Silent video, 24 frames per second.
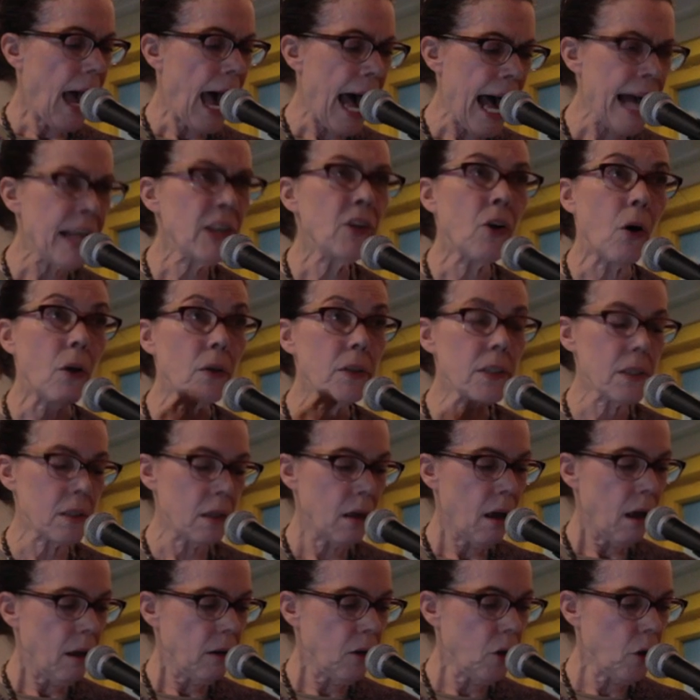
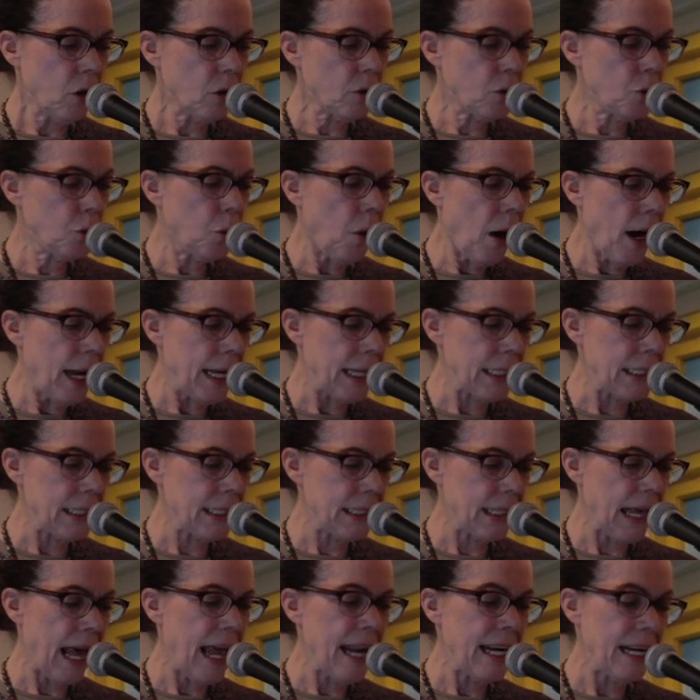Adults look
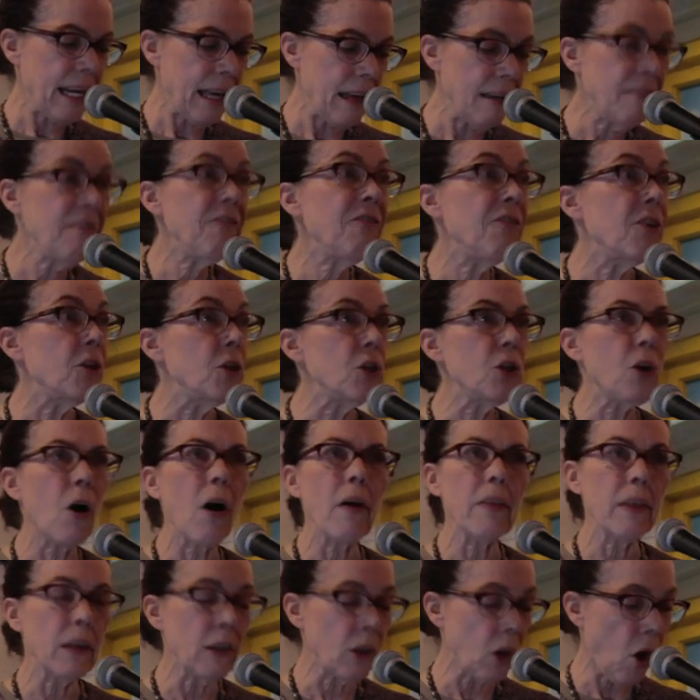twice at an infant
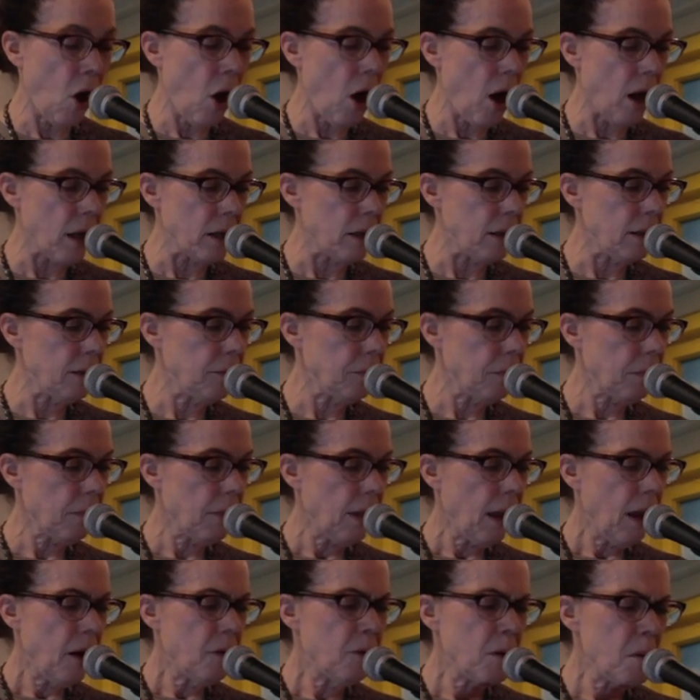on the lawn,
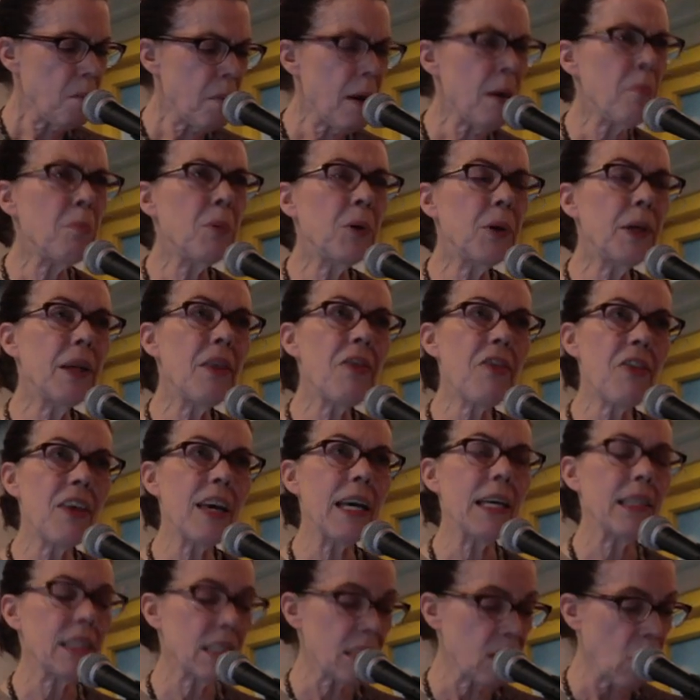remembering
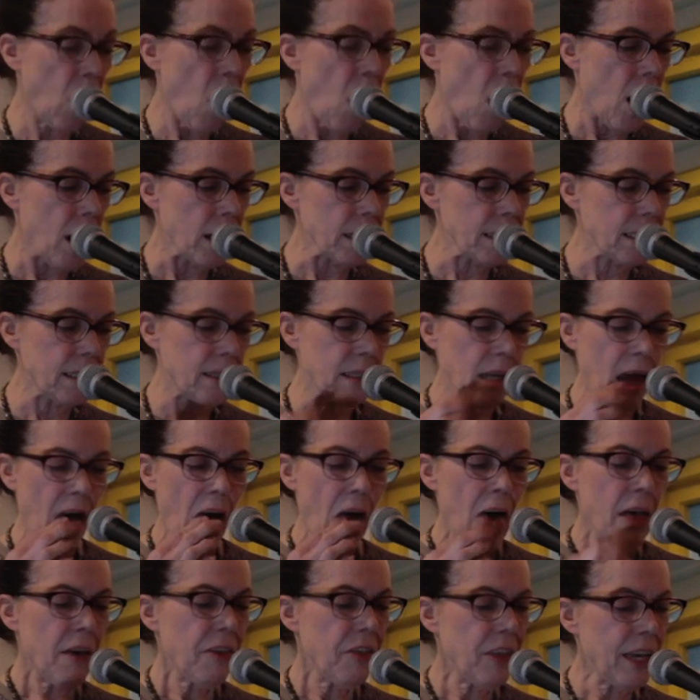things lost,
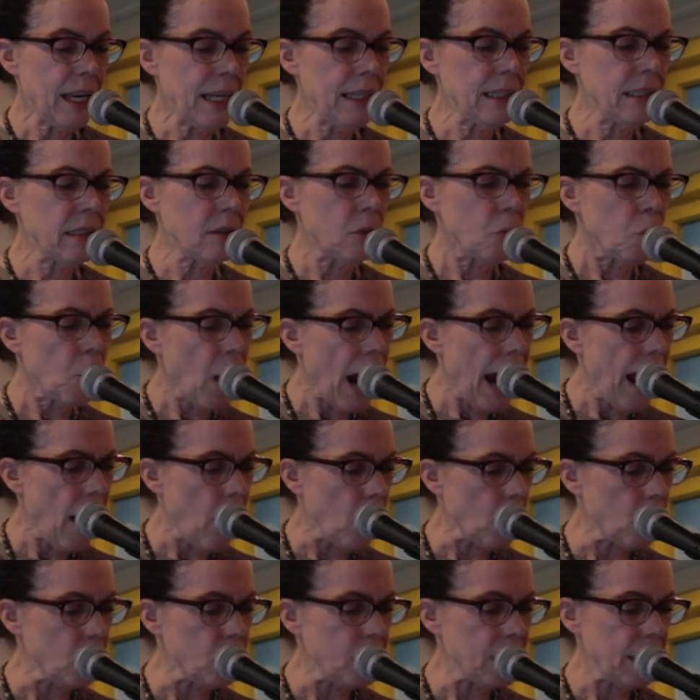things
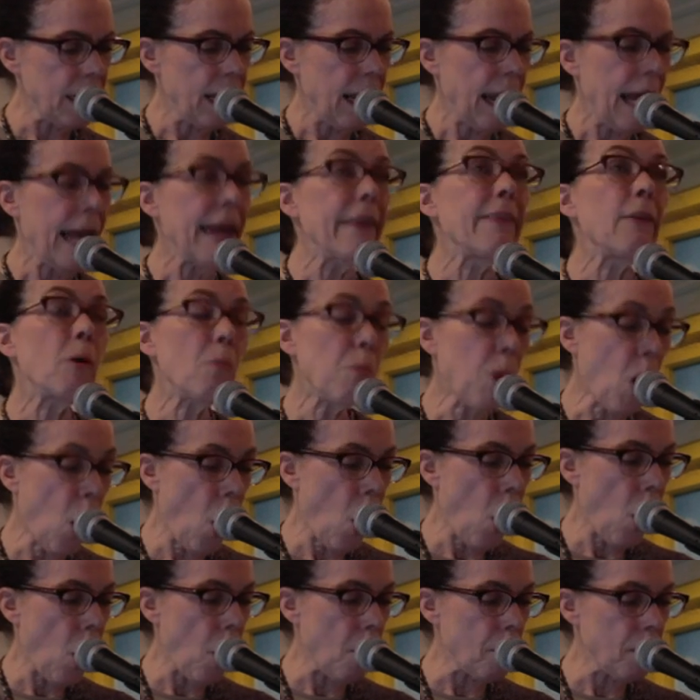round in the
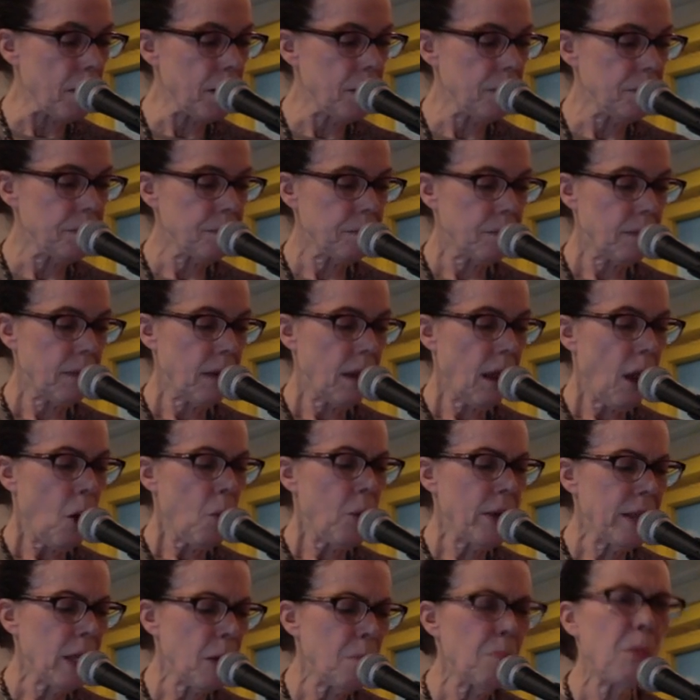palm.
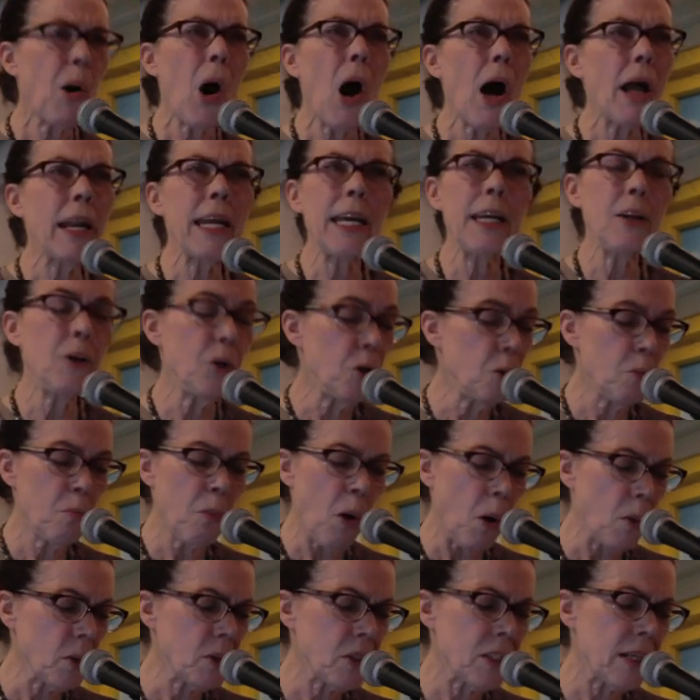When the body knew
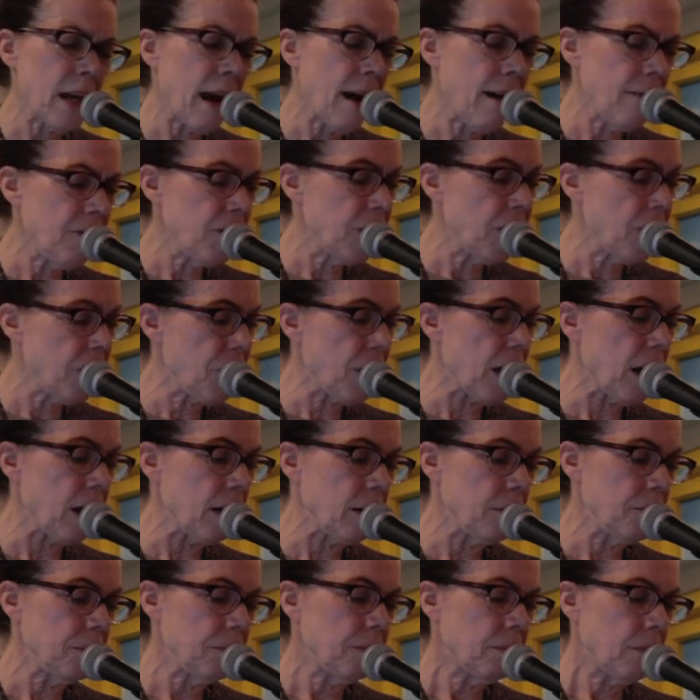most
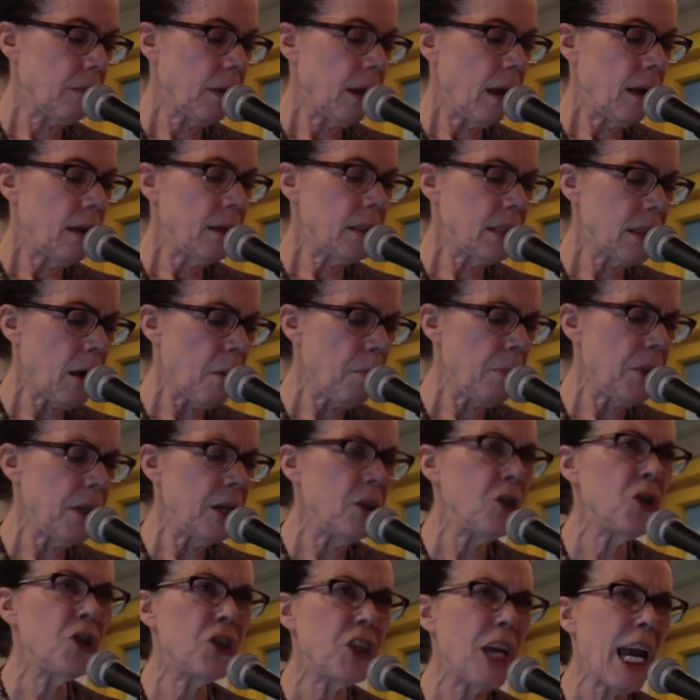everything,
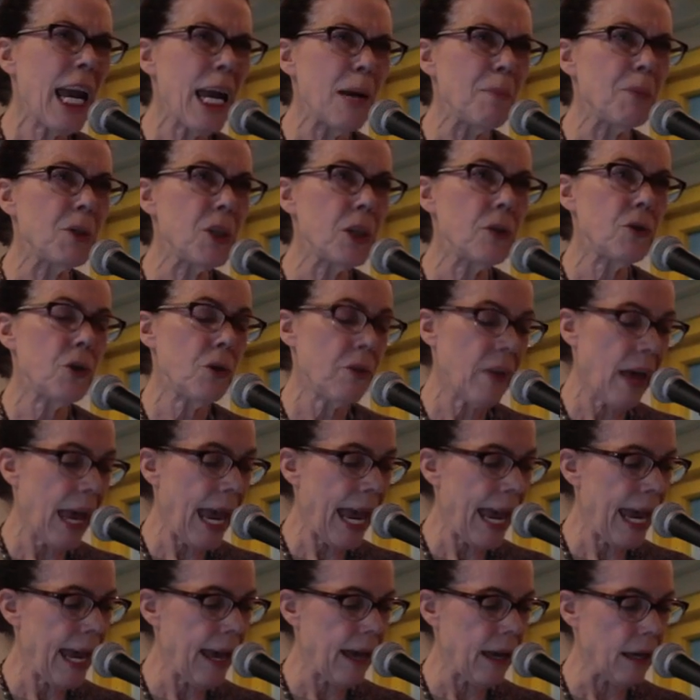something shaped to the
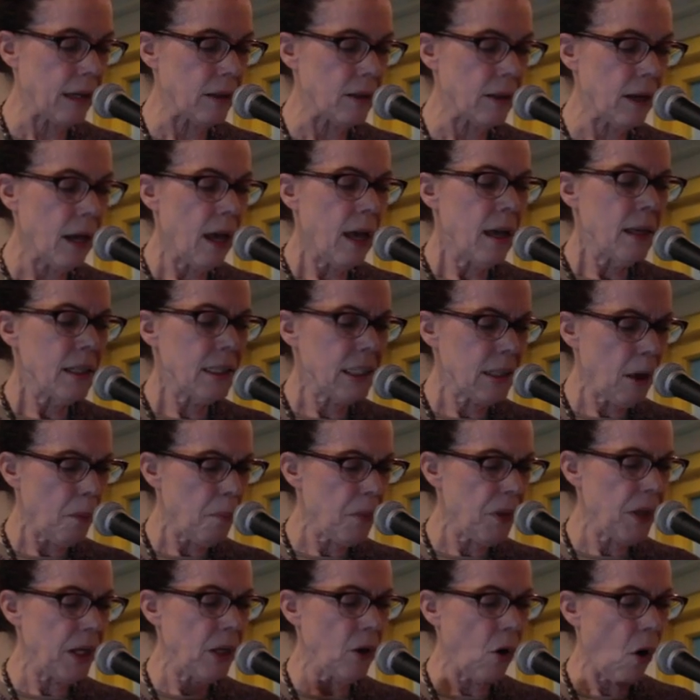hand,
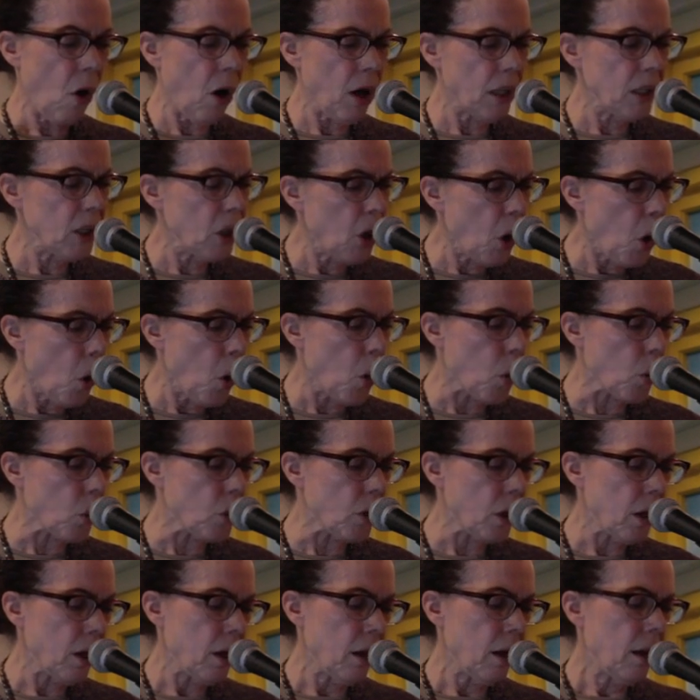something on
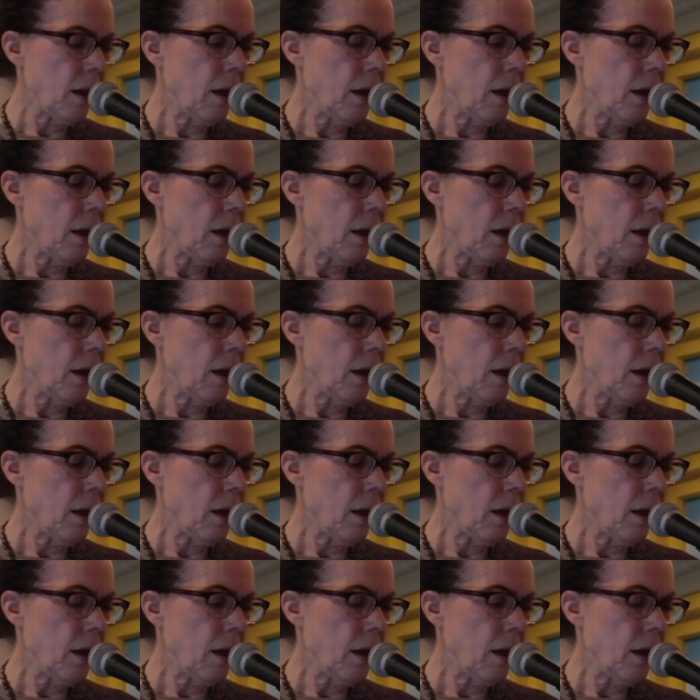loan.